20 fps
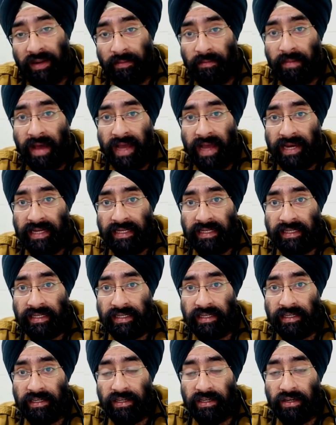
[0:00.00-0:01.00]

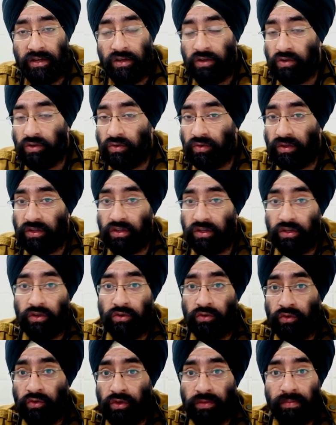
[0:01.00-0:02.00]
imbalances. So it's a
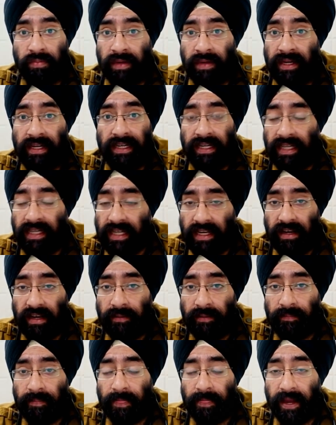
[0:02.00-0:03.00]
huge big
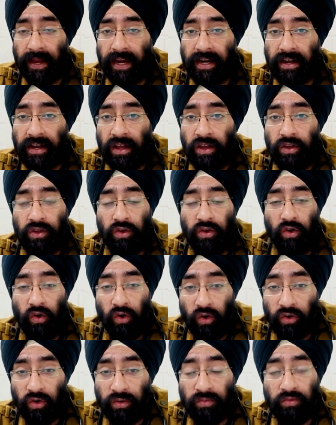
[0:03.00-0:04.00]
deal, right? Your
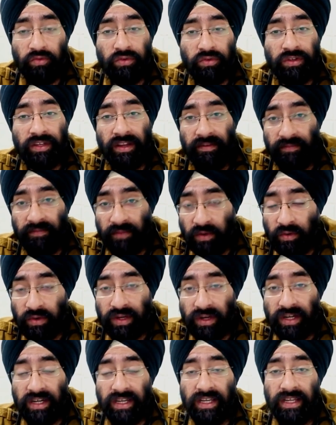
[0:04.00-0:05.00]
hormones,
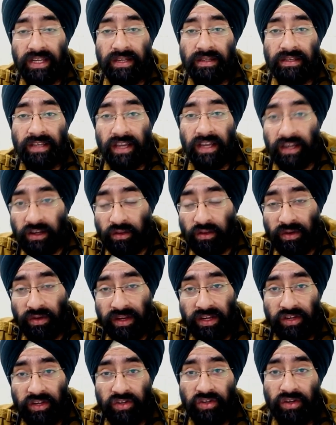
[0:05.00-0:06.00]
immunity,
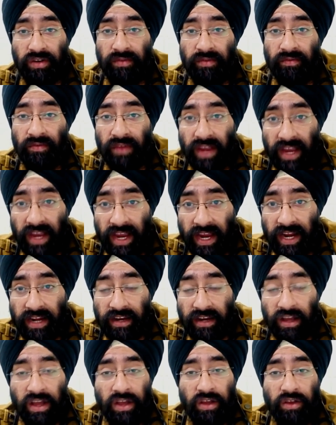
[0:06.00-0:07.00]
circulation,
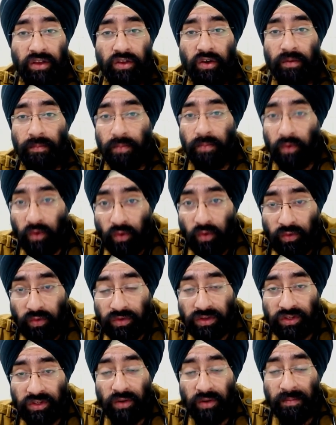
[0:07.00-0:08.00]
weight, your
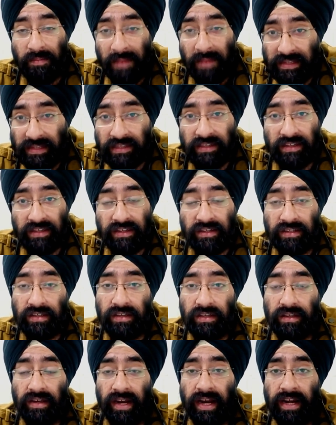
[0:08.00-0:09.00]
bones, your
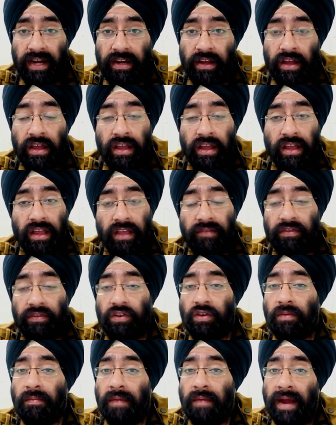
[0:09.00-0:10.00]
muscles, right?
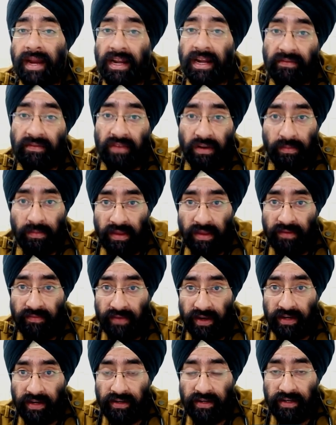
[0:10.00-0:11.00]
Even your mind will be
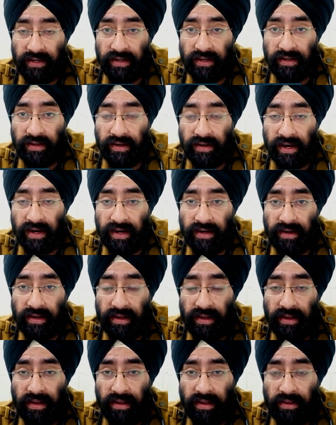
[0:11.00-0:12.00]
affected, right?
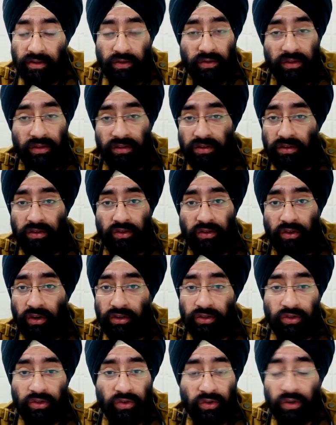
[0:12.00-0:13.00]
So this is
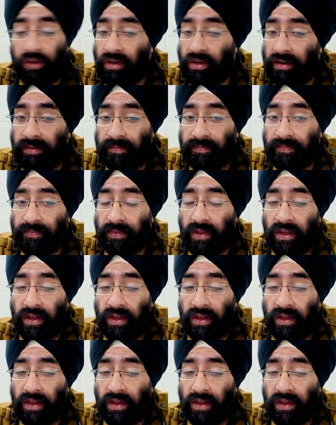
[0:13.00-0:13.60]
not so good.